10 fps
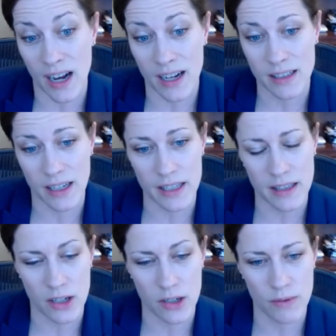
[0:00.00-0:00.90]
highlight
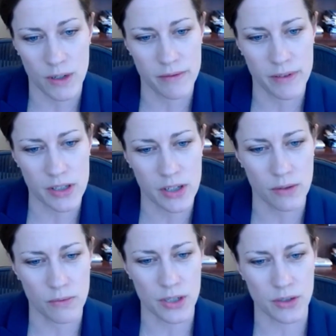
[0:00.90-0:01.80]
that are relevant to
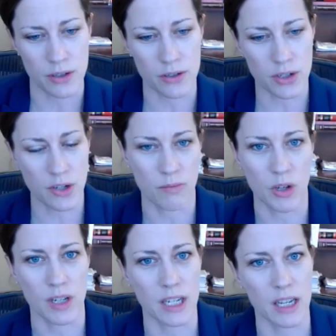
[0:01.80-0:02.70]
the research
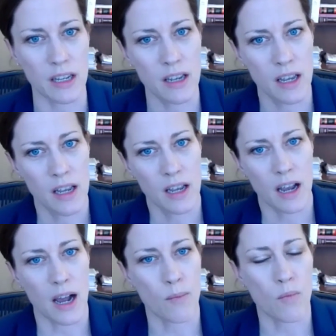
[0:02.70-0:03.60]
community.
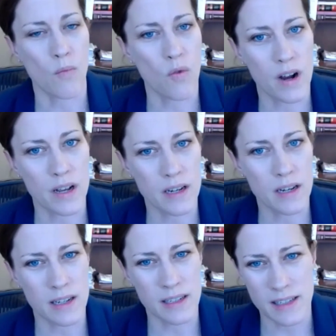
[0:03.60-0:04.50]
One
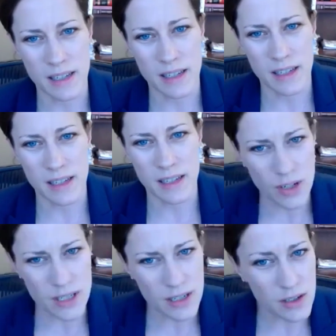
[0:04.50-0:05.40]
is Section
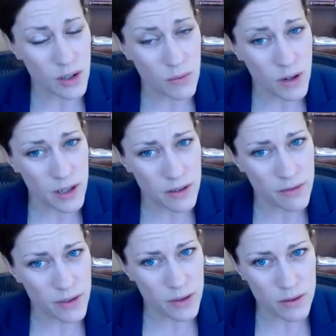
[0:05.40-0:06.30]
3601
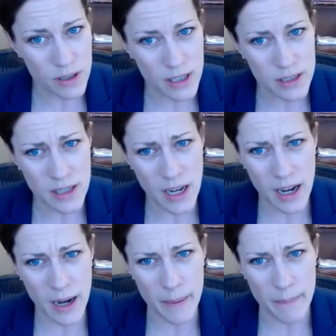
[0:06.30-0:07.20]
of FDORA
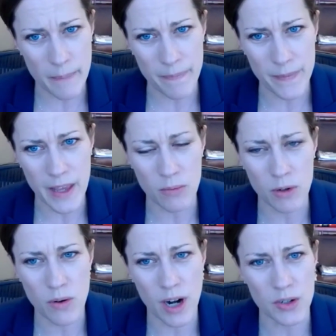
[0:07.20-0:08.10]
that
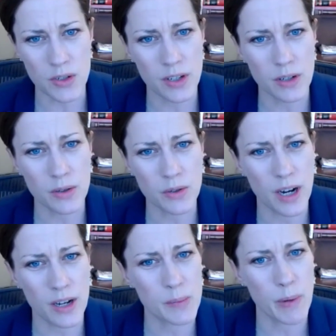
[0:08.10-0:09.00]
requires clinical
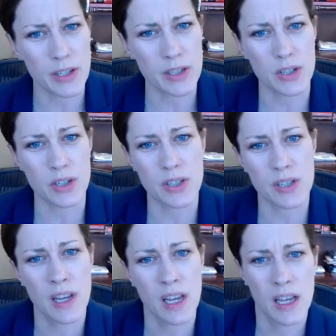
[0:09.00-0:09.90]
trial
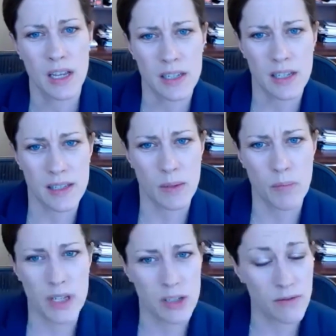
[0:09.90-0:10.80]
sponsors to
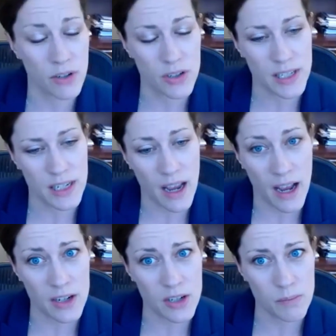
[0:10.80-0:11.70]
submit diversity
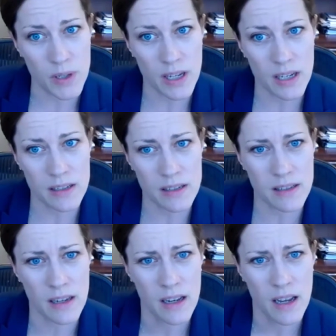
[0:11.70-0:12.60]
action plans